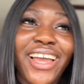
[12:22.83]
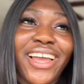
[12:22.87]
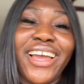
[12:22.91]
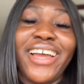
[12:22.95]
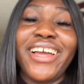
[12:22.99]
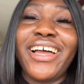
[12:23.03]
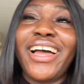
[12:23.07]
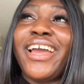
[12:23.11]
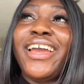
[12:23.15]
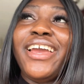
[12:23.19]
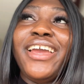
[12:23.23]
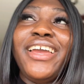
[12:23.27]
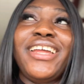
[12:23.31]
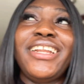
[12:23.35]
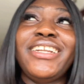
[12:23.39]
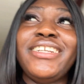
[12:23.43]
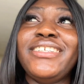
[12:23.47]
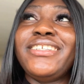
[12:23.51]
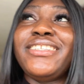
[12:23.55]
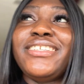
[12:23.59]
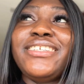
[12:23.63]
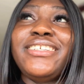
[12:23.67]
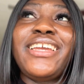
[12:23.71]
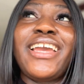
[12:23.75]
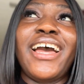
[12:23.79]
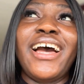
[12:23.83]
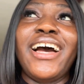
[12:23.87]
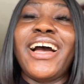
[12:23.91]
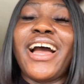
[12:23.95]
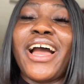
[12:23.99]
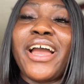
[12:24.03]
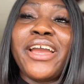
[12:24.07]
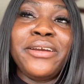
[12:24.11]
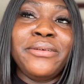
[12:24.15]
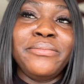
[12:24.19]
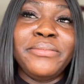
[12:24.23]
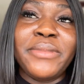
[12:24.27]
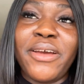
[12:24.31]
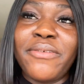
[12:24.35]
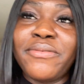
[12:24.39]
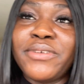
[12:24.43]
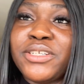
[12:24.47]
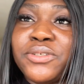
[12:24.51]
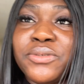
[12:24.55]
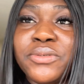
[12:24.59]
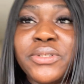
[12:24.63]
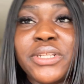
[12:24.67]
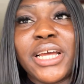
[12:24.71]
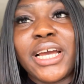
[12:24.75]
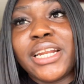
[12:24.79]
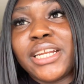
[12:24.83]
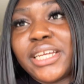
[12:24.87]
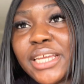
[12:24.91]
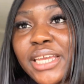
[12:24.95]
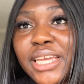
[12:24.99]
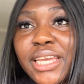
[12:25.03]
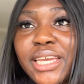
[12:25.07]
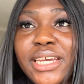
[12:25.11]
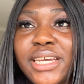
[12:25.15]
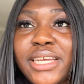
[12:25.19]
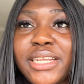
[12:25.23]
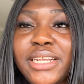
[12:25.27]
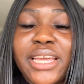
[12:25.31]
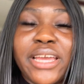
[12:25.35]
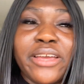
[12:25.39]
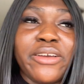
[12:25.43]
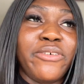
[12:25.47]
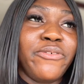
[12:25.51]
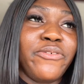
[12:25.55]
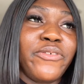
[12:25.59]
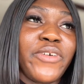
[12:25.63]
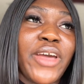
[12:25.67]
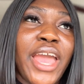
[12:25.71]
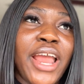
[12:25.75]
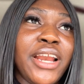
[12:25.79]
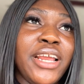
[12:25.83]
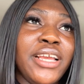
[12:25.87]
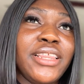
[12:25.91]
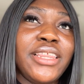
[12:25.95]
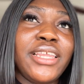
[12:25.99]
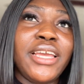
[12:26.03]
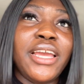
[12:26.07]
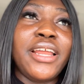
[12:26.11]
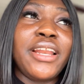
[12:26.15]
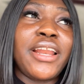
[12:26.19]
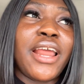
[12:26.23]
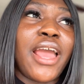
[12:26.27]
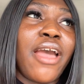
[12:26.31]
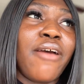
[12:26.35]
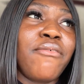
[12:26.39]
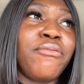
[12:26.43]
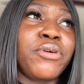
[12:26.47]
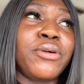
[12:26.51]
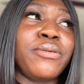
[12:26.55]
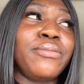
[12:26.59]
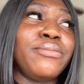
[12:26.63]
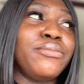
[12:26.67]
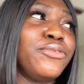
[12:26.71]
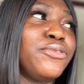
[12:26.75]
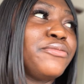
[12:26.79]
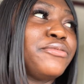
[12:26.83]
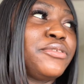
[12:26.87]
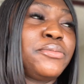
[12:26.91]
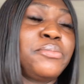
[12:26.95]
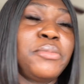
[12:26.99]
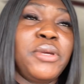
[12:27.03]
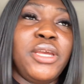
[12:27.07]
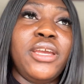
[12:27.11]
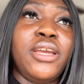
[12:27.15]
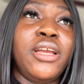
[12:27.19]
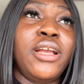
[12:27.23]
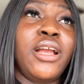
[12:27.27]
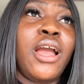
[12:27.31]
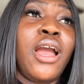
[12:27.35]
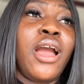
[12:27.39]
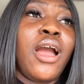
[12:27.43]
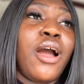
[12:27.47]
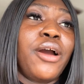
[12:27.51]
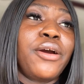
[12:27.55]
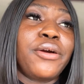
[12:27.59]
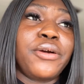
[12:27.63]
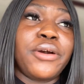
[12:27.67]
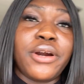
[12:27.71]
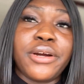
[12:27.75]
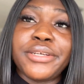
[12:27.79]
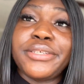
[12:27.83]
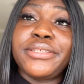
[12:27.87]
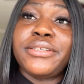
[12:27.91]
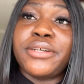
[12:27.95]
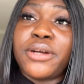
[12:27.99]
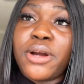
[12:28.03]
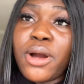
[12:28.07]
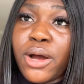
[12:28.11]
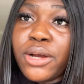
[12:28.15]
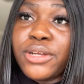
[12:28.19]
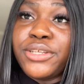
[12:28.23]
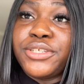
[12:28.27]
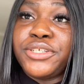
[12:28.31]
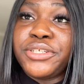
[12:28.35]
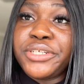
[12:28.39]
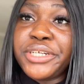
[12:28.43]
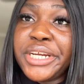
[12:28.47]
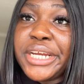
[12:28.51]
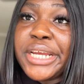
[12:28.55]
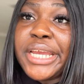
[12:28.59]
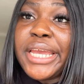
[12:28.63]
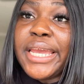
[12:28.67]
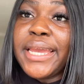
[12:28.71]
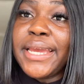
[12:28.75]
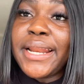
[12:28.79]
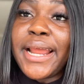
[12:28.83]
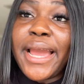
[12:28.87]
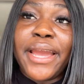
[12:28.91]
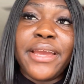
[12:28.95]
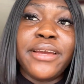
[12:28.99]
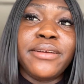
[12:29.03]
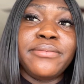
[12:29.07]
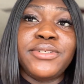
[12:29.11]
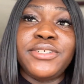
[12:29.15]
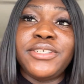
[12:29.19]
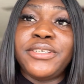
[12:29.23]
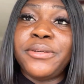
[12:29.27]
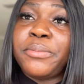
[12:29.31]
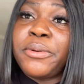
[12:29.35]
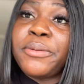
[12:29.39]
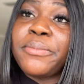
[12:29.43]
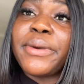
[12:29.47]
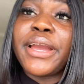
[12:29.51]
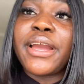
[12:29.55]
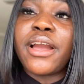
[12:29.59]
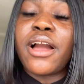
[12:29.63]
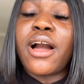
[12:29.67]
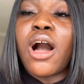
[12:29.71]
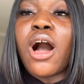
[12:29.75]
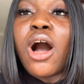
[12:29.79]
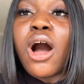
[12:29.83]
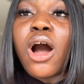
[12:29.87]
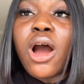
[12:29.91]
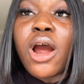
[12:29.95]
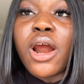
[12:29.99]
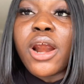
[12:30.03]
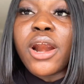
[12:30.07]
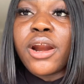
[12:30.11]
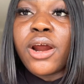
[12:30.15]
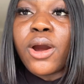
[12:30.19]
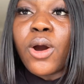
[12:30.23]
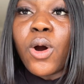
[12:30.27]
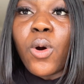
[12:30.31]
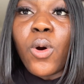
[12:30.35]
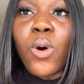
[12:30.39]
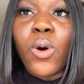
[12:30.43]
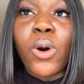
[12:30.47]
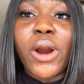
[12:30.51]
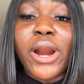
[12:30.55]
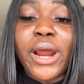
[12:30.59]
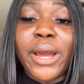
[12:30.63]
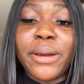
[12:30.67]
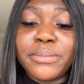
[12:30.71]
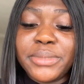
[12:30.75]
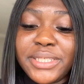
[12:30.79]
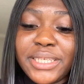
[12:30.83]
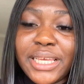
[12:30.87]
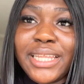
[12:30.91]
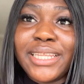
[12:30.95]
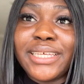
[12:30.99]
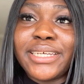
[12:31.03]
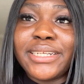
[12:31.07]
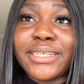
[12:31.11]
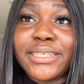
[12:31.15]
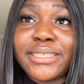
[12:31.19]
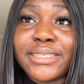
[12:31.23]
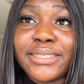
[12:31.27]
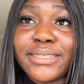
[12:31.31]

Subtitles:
And yeah, I am never doing that again. If anything ever moves me across the country again, I am shipping my car or I'm selling it.